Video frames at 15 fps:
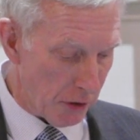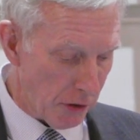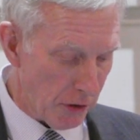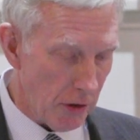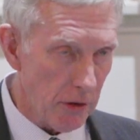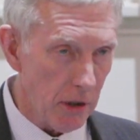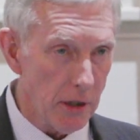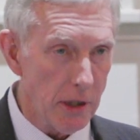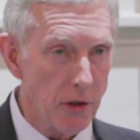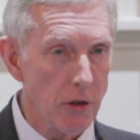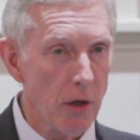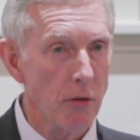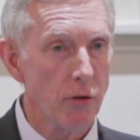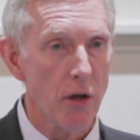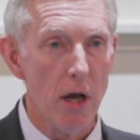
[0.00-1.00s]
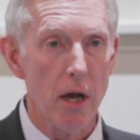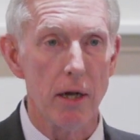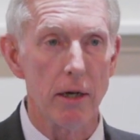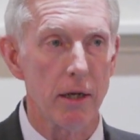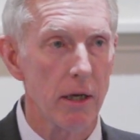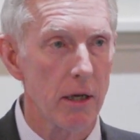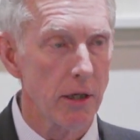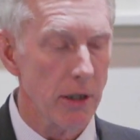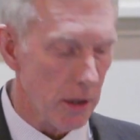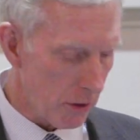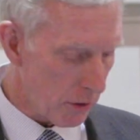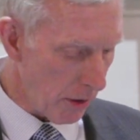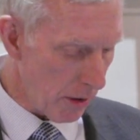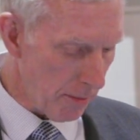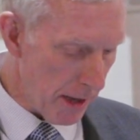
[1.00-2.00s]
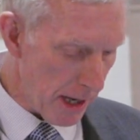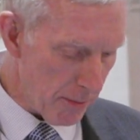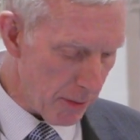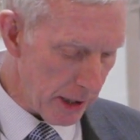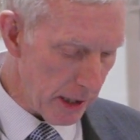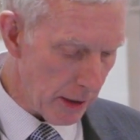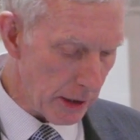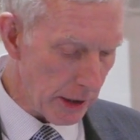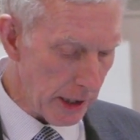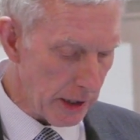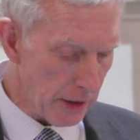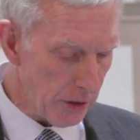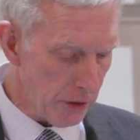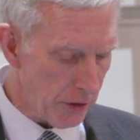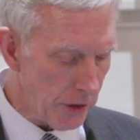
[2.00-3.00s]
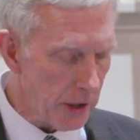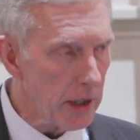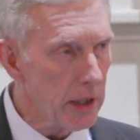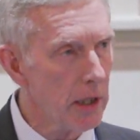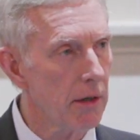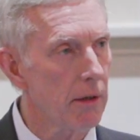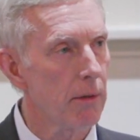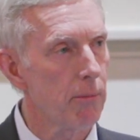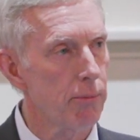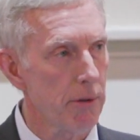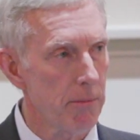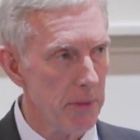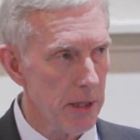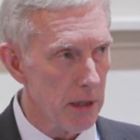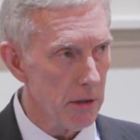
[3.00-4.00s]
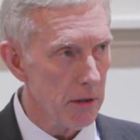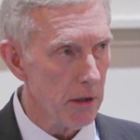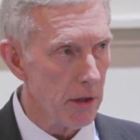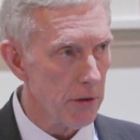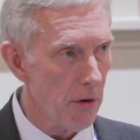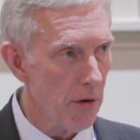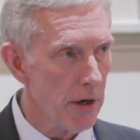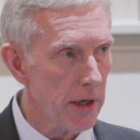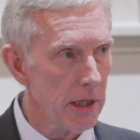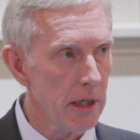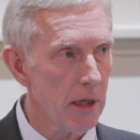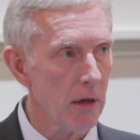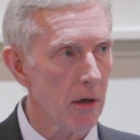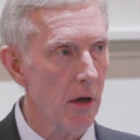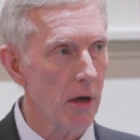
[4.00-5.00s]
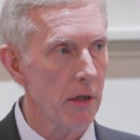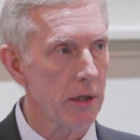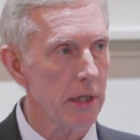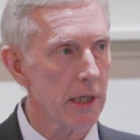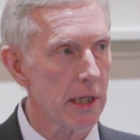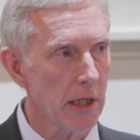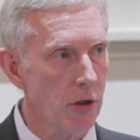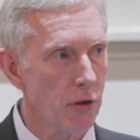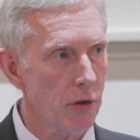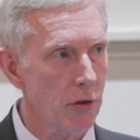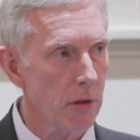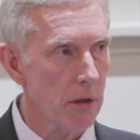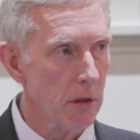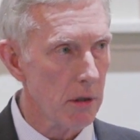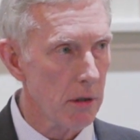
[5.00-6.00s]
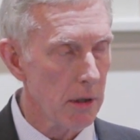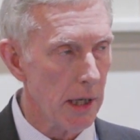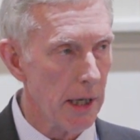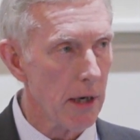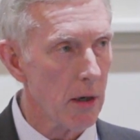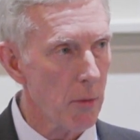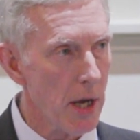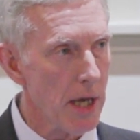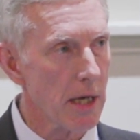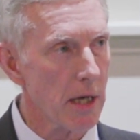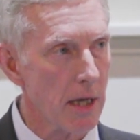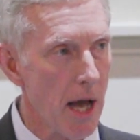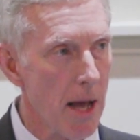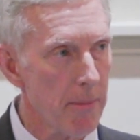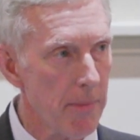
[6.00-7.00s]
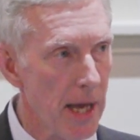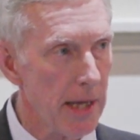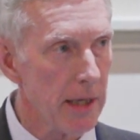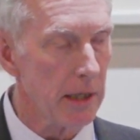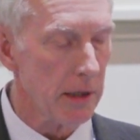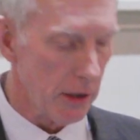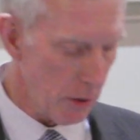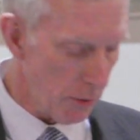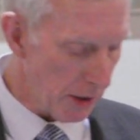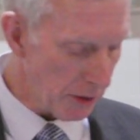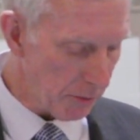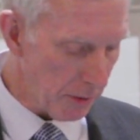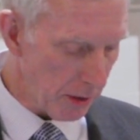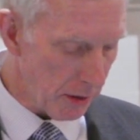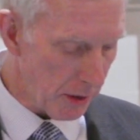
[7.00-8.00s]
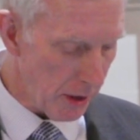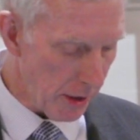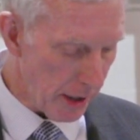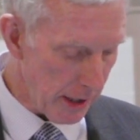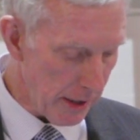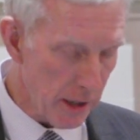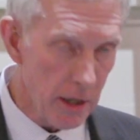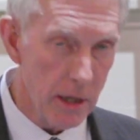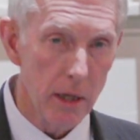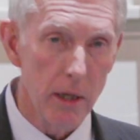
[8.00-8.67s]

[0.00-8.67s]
So the list goes on. You know, Colonel Mabry is the premier authority on the injured airway in combat in the U.S. military.